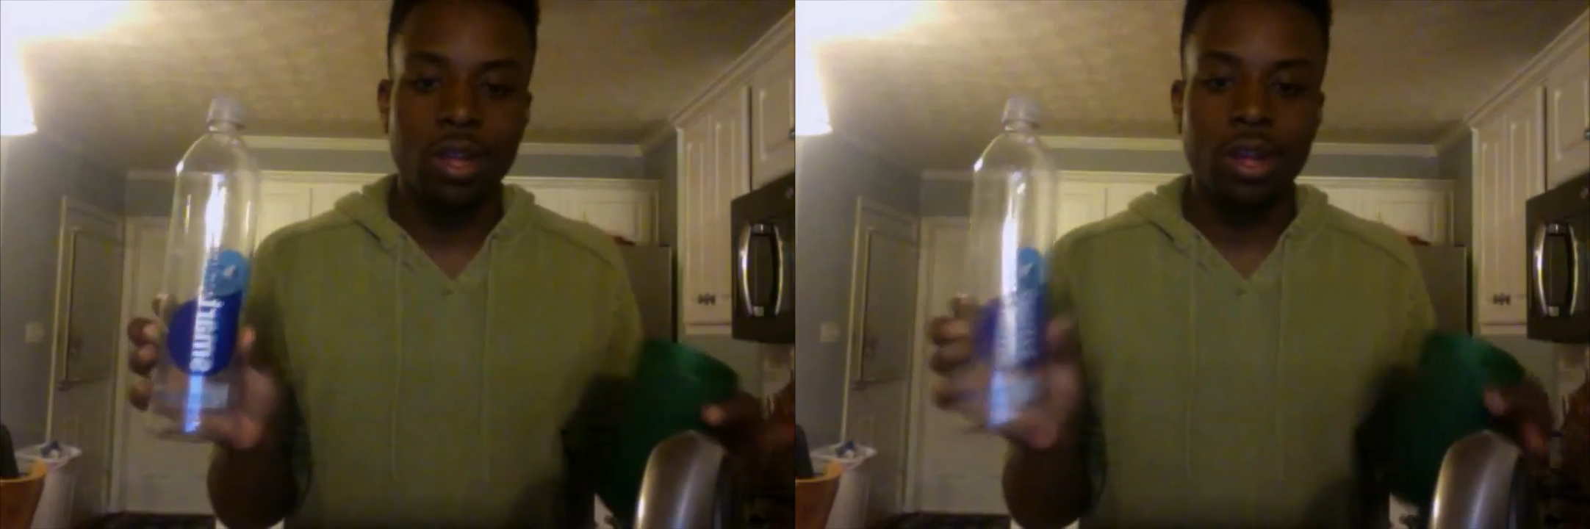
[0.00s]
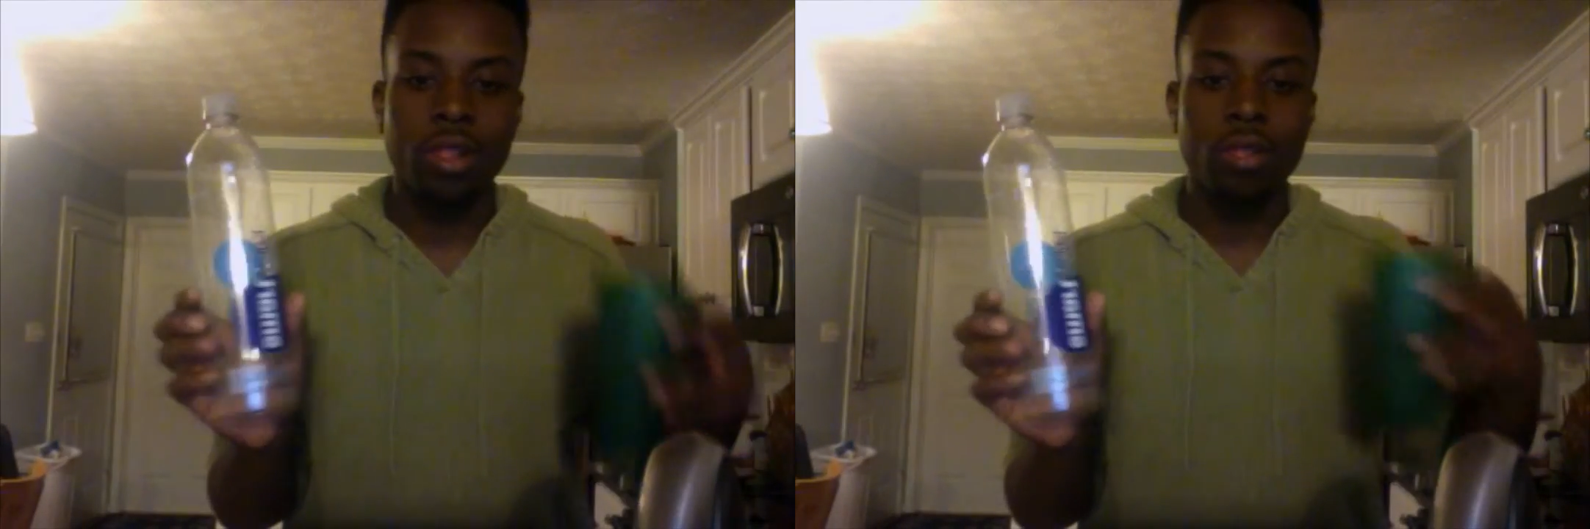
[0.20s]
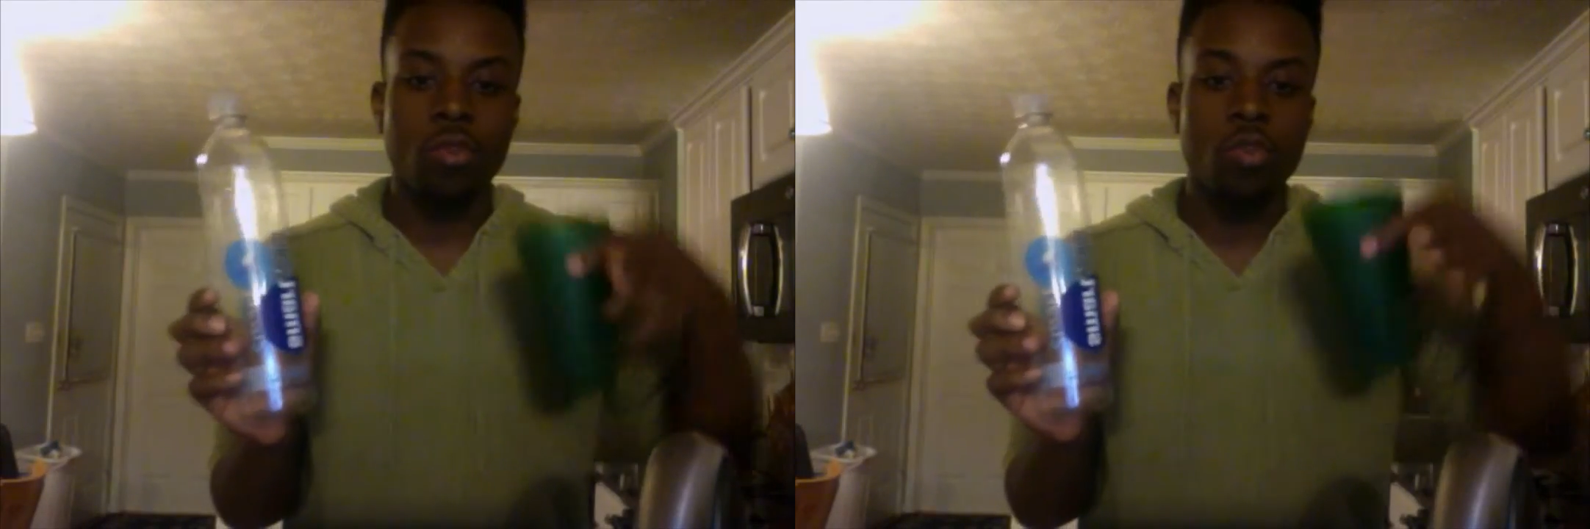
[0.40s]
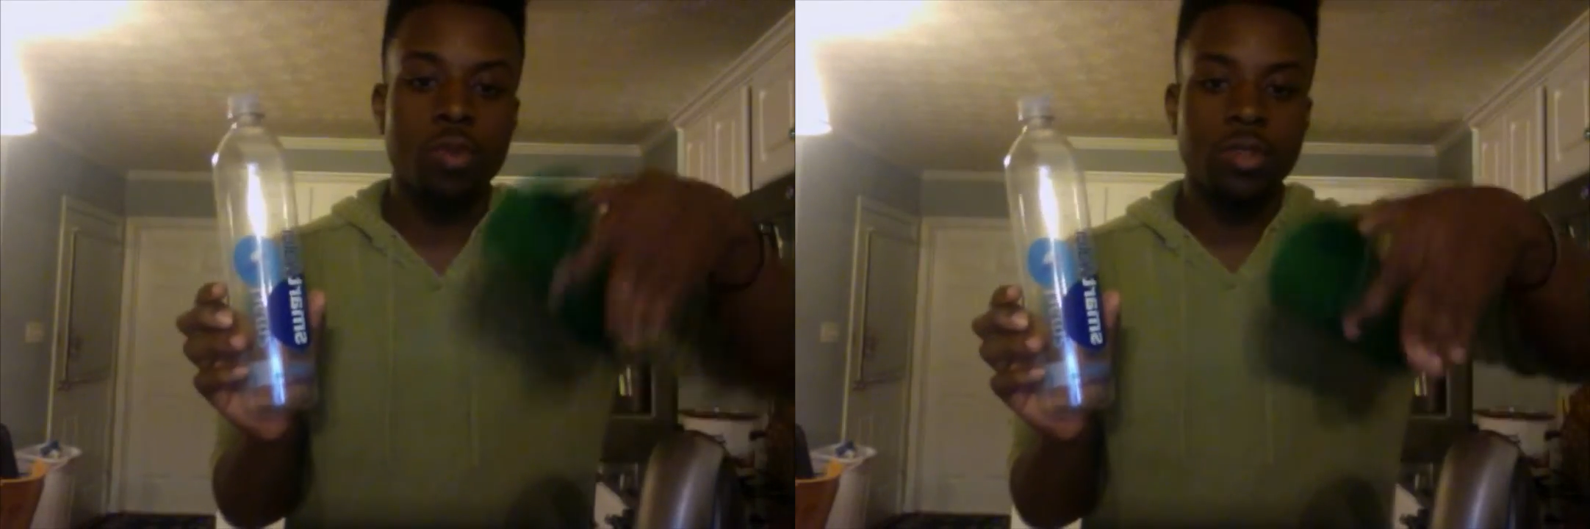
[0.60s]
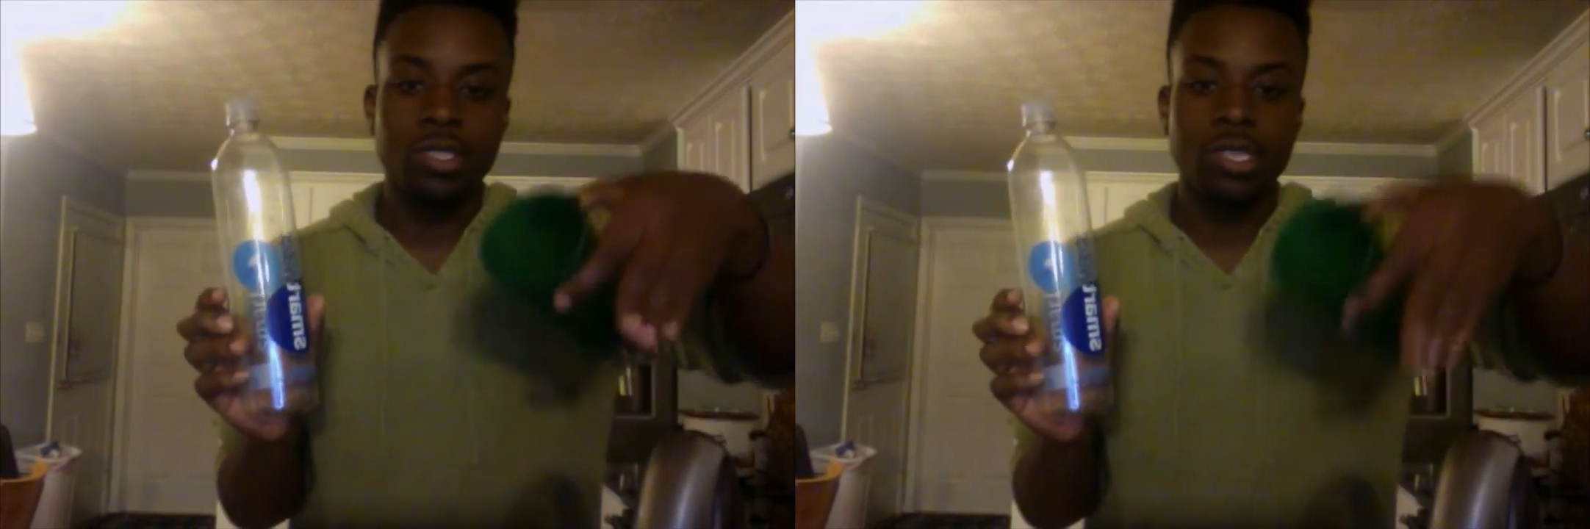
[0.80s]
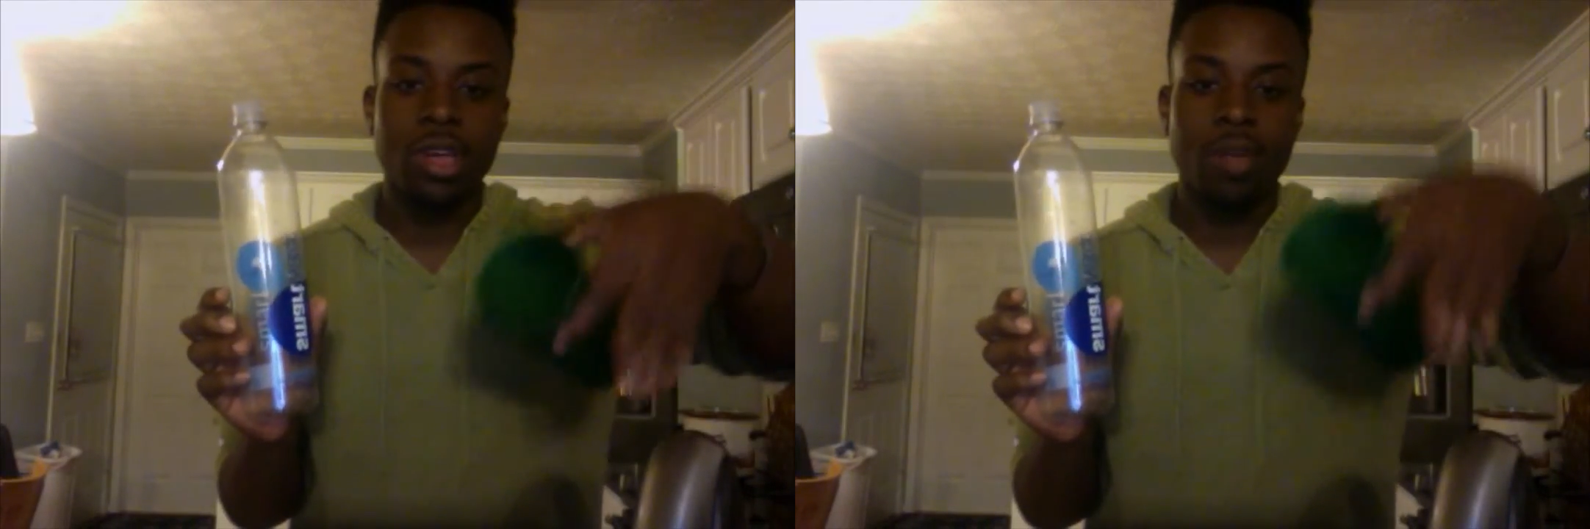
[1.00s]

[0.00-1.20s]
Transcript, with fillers: I got some coupon discount.